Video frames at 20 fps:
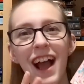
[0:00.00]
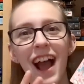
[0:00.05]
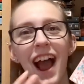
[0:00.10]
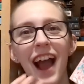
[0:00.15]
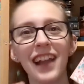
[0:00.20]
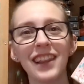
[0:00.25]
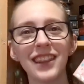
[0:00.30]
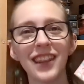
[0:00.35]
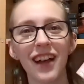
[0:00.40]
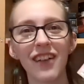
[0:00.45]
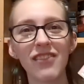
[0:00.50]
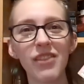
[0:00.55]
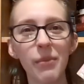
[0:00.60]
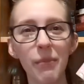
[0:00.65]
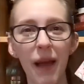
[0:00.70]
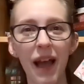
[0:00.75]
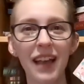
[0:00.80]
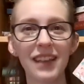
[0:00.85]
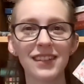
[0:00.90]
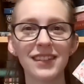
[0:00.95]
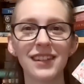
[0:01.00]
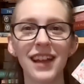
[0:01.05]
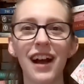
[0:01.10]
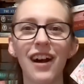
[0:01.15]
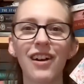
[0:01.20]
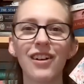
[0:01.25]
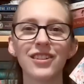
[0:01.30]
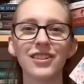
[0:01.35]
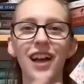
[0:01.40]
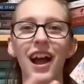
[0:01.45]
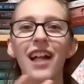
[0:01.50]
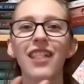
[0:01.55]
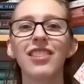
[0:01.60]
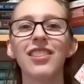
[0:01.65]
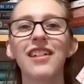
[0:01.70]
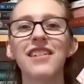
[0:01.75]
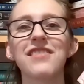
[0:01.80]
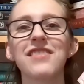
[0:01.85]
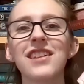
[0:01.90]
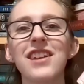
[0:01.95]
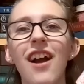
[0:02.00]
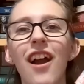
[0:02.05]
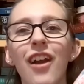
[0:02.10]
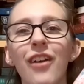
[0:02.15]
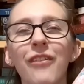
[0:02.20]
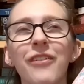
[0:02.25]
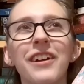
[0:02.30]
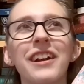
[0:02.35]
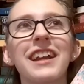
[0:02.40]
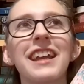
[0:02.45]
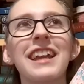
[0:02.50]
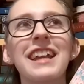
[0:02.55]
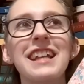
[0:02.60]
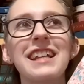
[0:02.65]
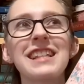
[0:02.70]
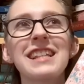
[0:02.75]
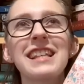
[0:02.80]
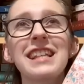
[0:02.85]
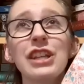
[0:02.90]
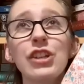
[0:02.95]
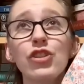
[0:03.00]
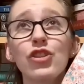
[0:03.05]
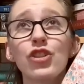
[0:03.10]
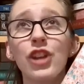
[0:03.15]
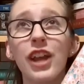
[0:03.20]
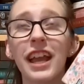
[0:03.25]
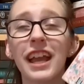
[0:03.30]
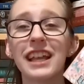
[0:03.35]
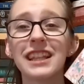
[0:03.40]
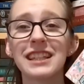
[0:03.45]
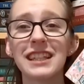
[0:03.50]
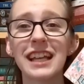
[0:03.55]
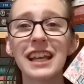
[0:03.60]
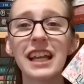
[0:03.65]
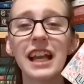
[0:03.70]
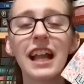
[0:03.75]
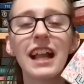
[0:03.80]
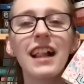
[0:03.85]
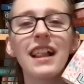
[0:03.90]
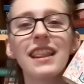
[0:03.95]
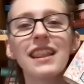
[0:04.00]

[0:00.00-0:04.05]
I love the pastels. I love the artwork. It is enchanting.